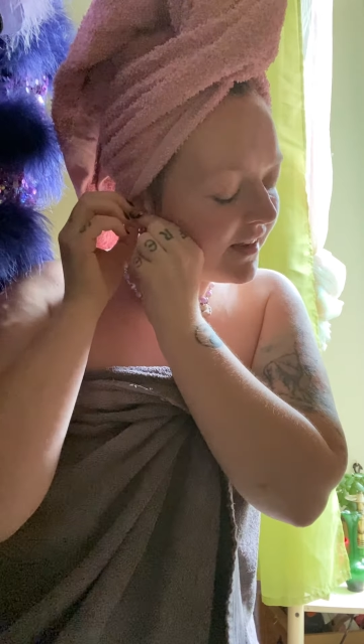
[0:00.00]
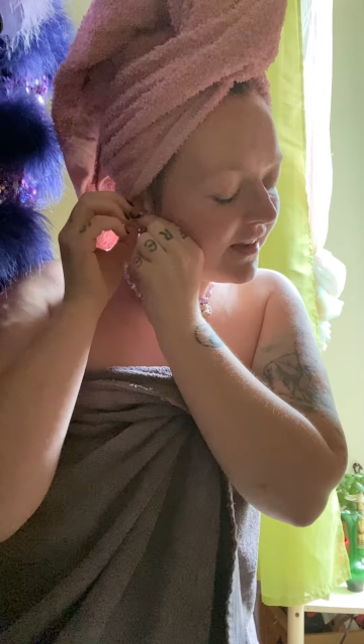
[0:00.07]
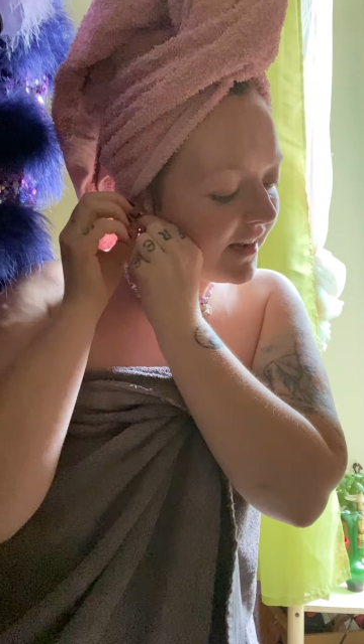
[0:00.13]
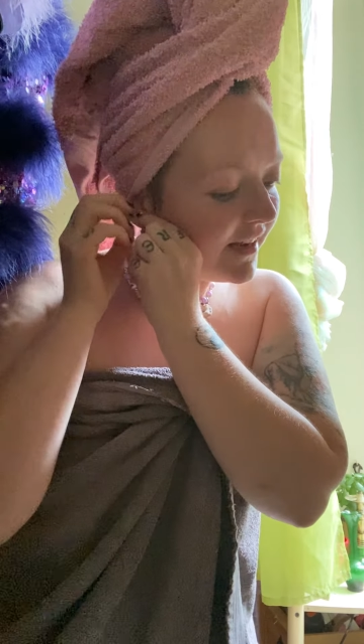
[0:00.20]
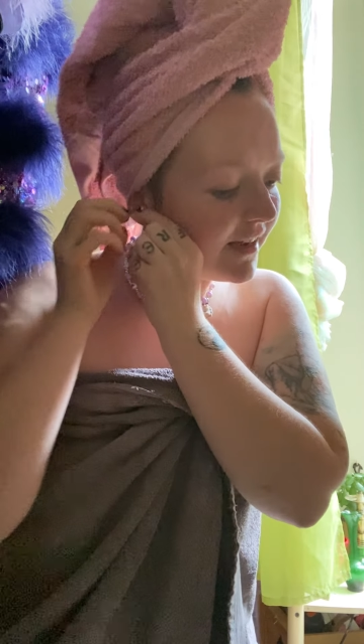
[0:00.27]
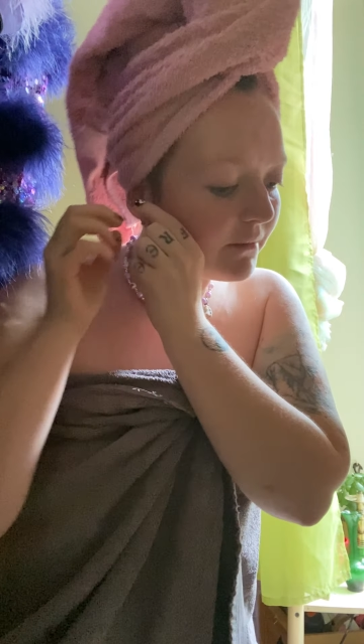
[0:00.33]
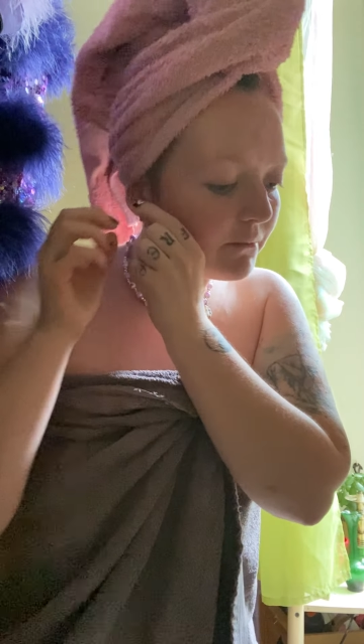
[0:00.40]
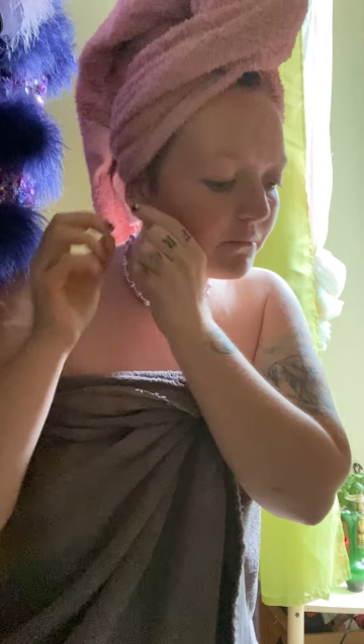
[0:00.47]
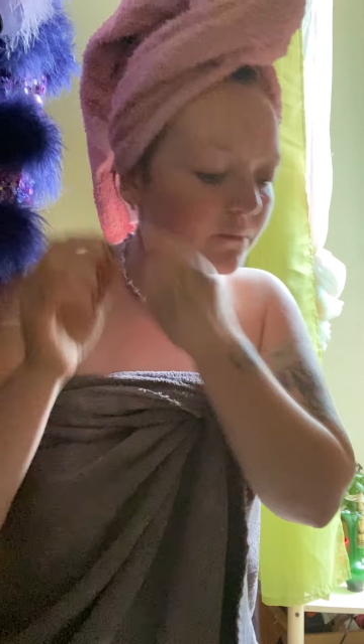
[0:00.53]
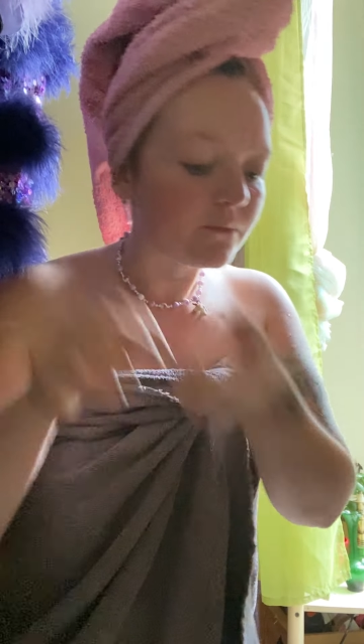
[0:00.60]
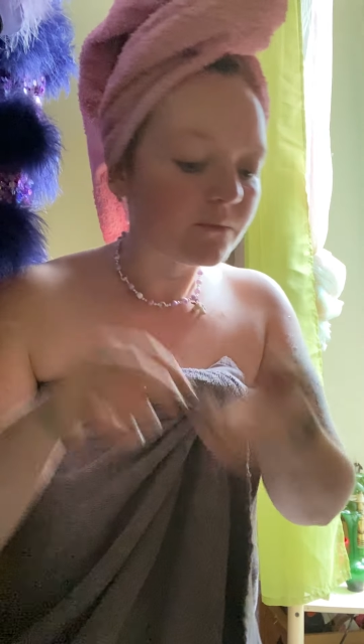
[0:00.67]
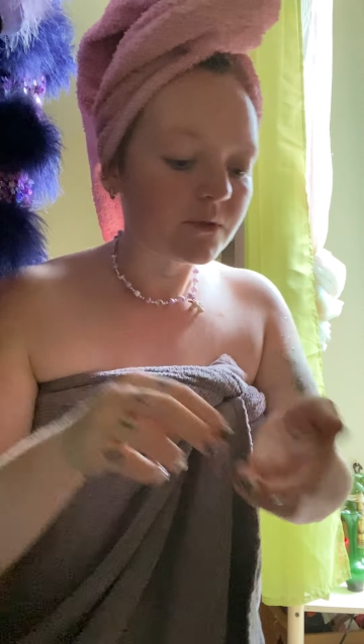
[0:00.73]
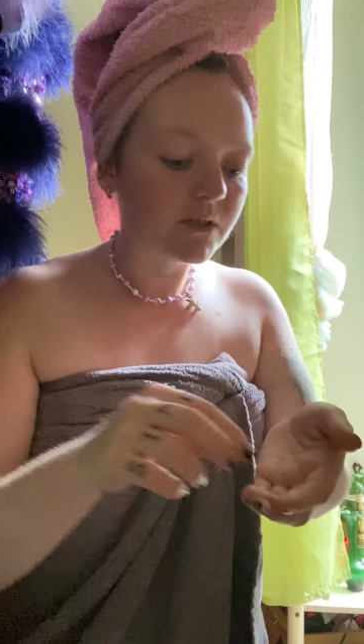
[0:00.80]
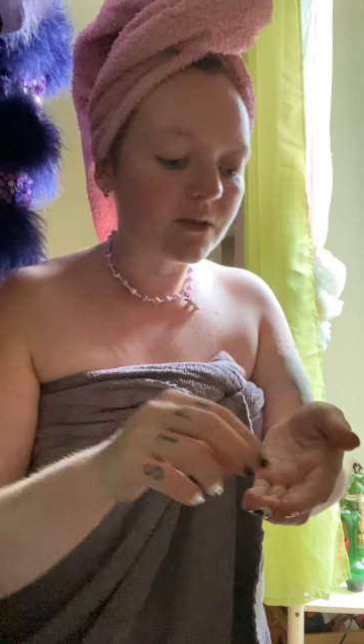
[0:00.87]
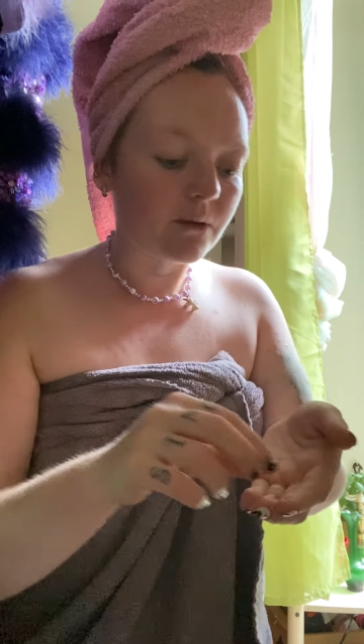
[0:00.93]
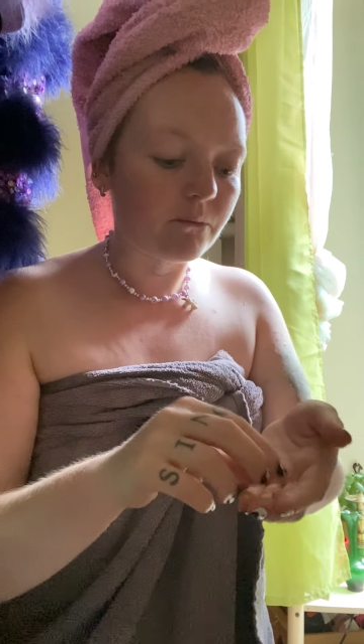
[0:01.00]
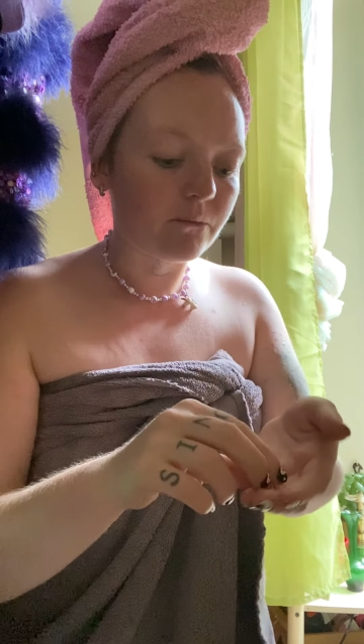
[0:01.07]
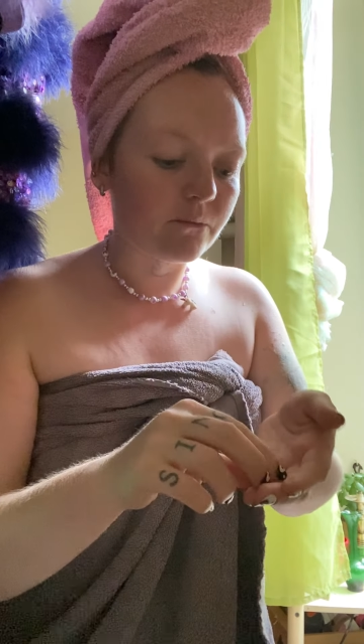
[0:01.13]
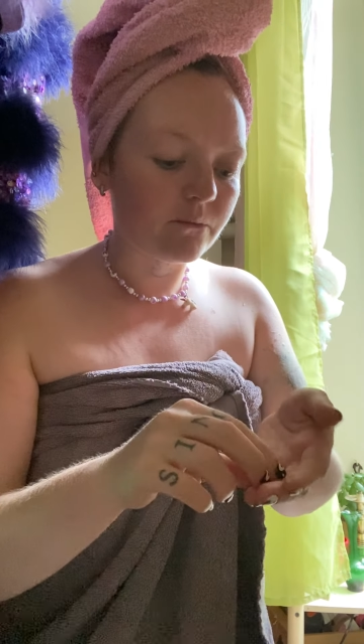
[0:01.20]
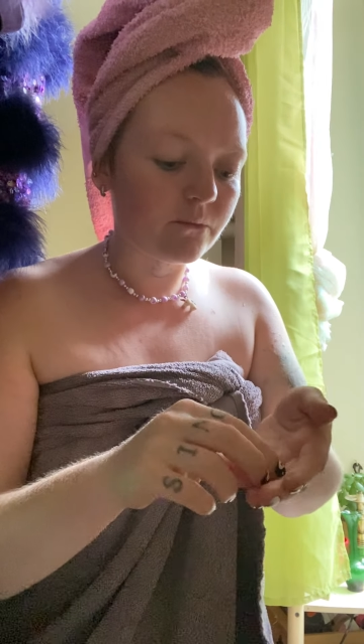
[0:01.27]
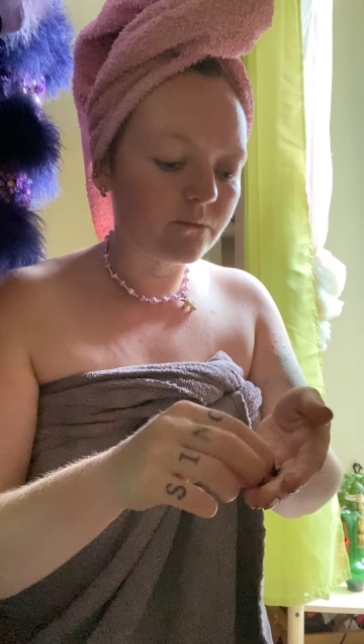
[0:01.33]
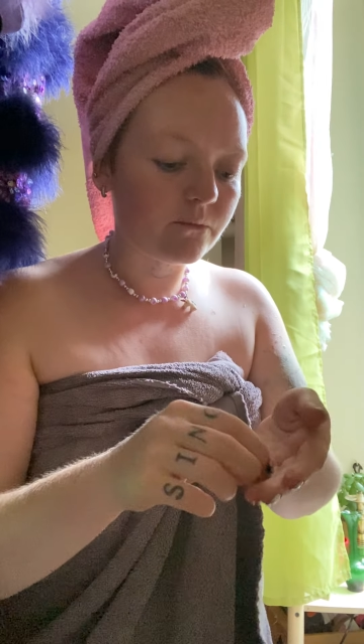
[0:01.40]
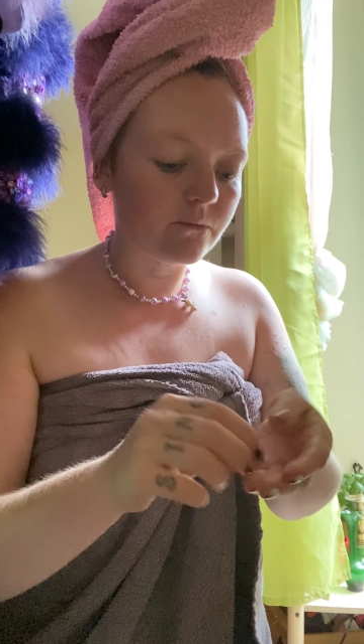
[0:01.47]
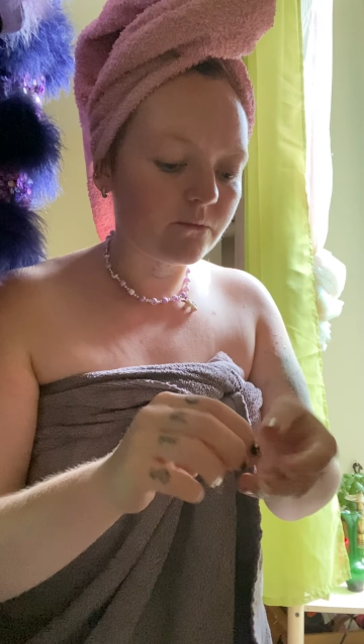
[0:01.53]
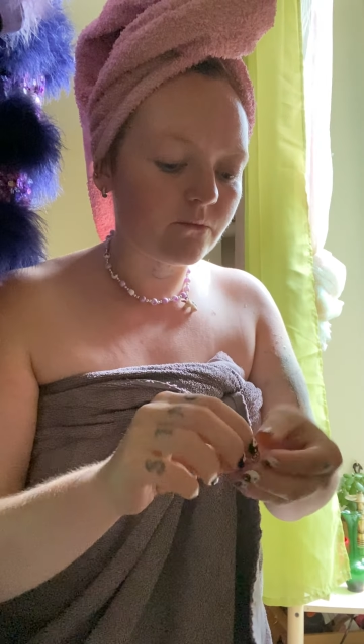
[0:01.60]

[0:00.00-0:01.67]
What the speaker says: some